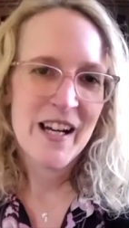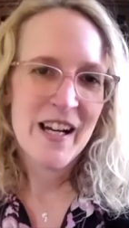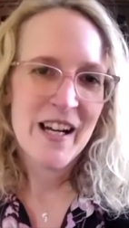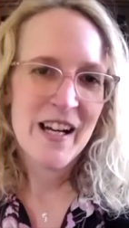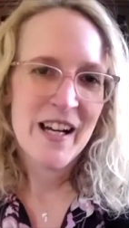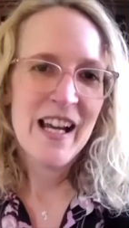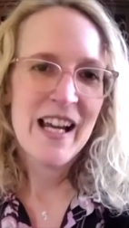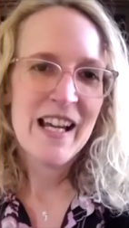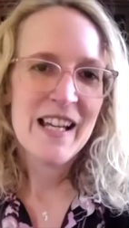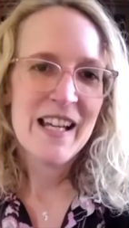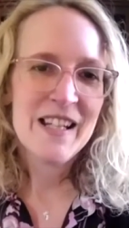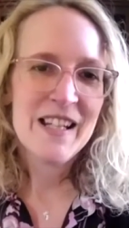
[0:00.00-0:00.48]

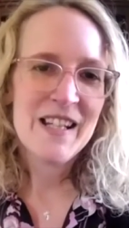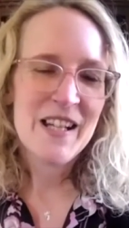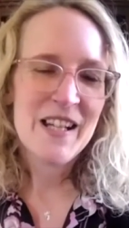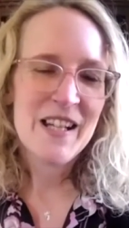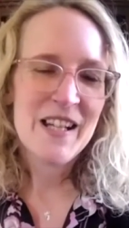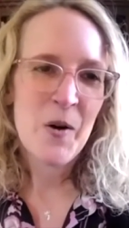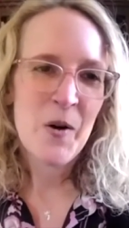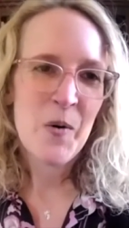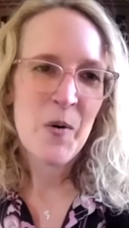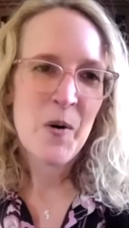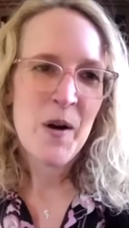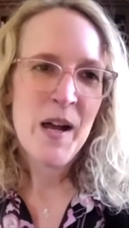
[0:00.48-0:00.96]
And
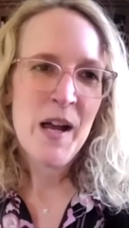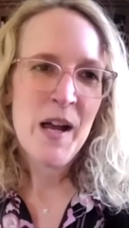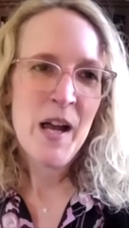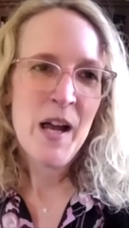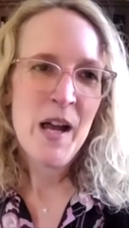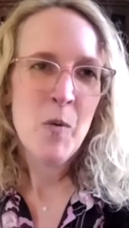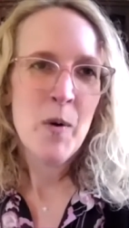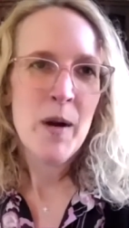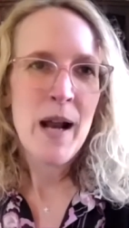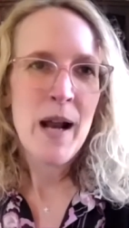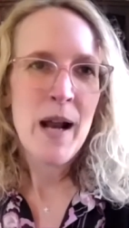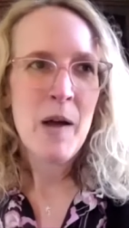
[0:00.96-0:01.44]
so
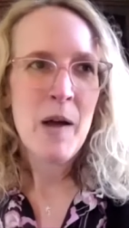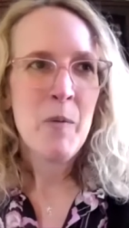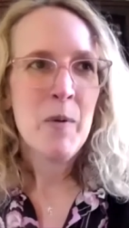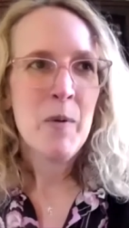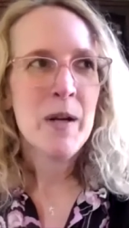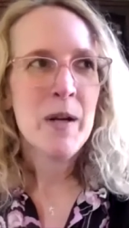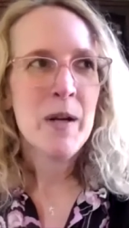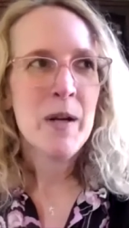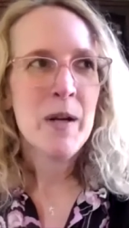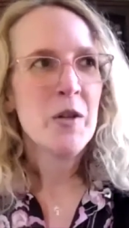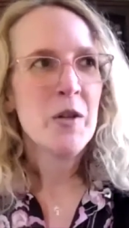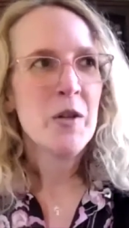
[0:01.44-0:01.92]
what I
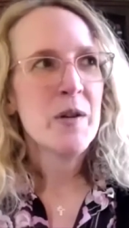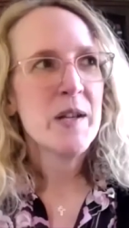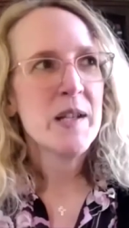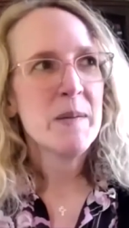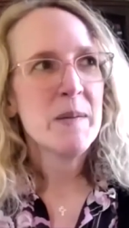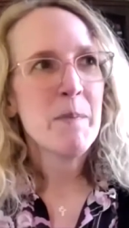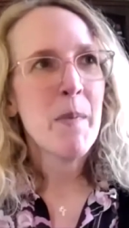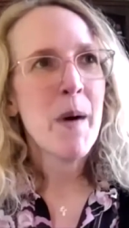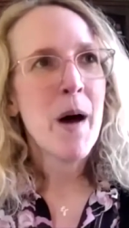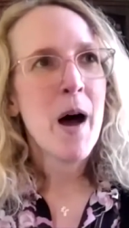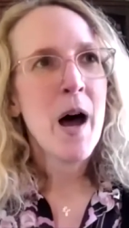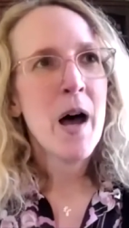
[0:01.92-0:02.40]
want to do is
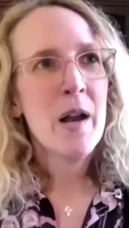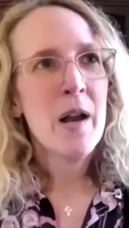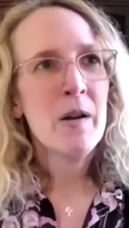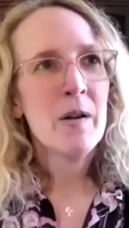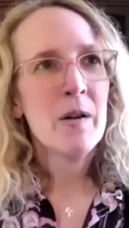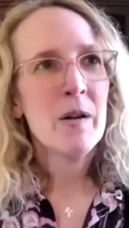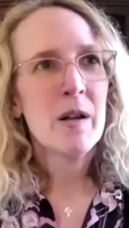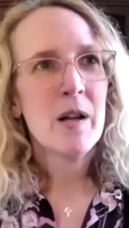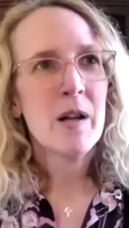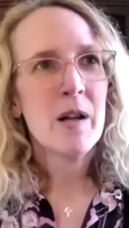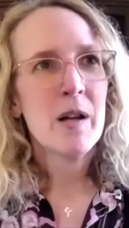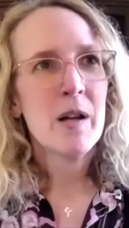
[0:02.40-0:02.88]

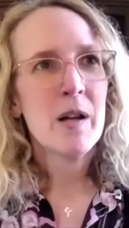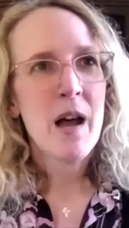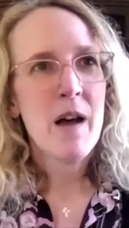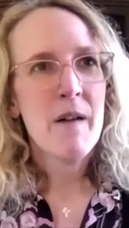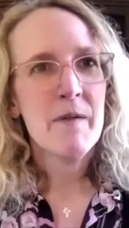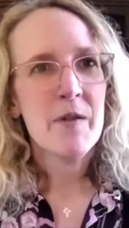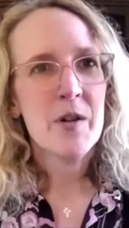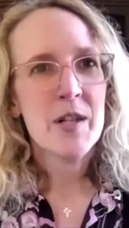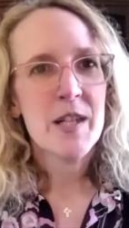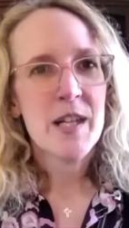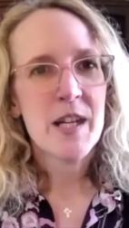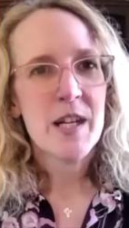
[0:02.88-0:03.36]
model a
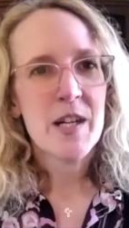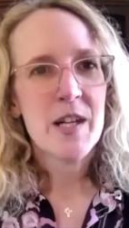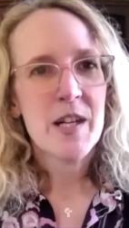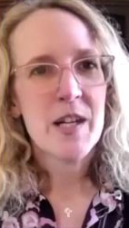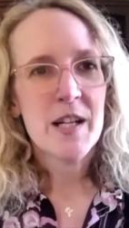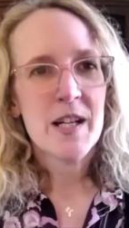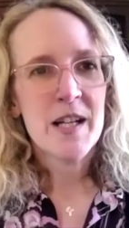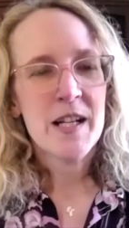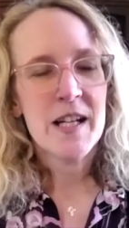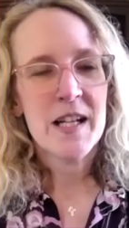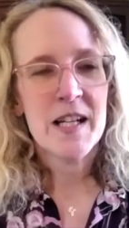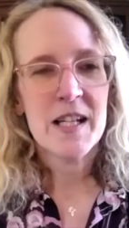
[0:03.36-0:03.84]

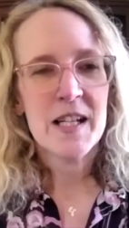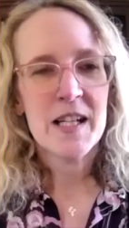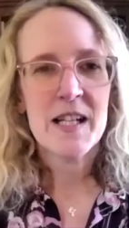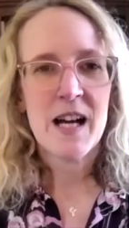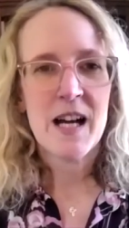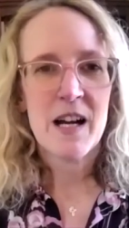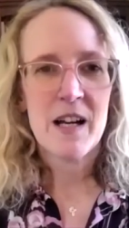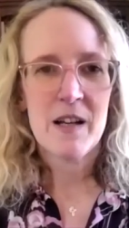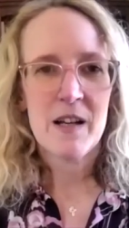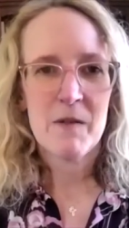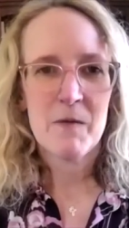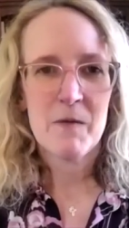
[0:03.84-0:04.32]
conversation and a
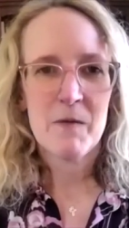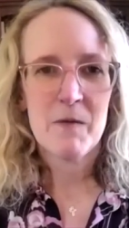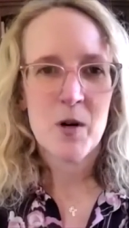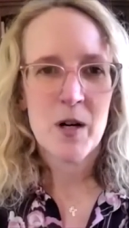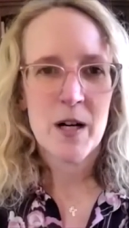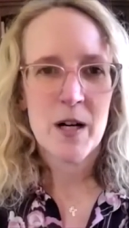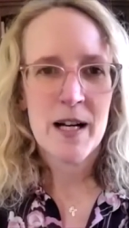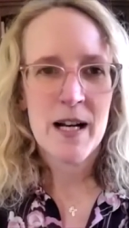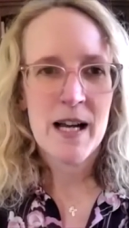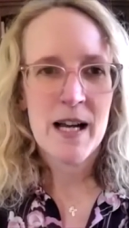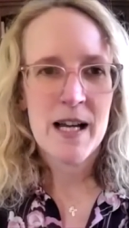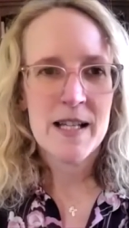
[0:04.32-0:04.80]
style of
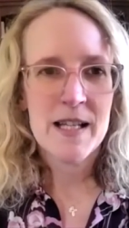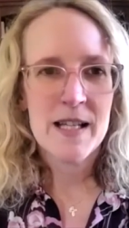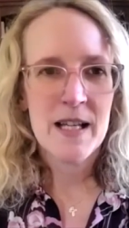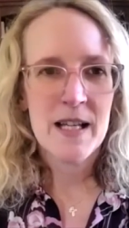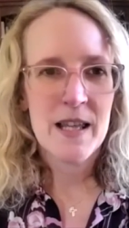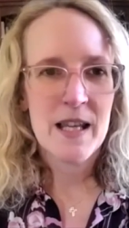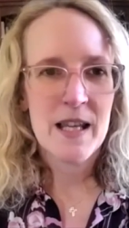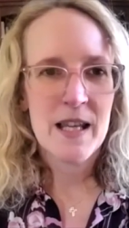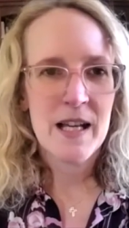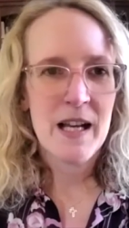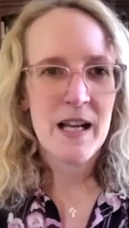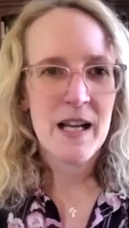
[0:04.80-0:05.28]

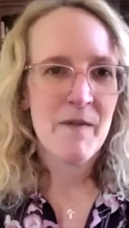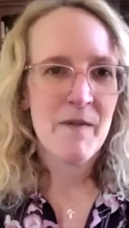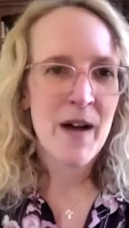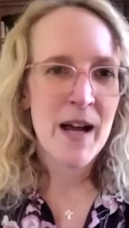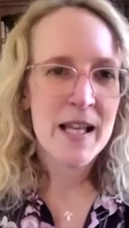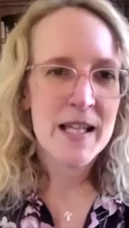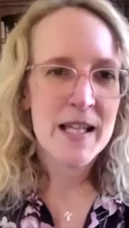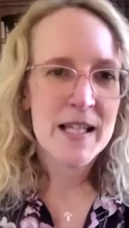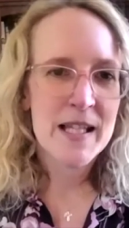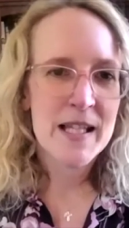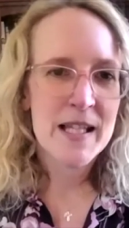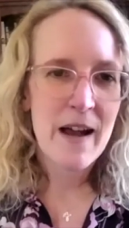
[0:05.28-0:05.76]
organizing that
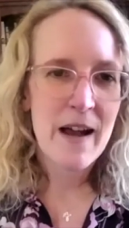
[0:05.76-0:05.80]
invites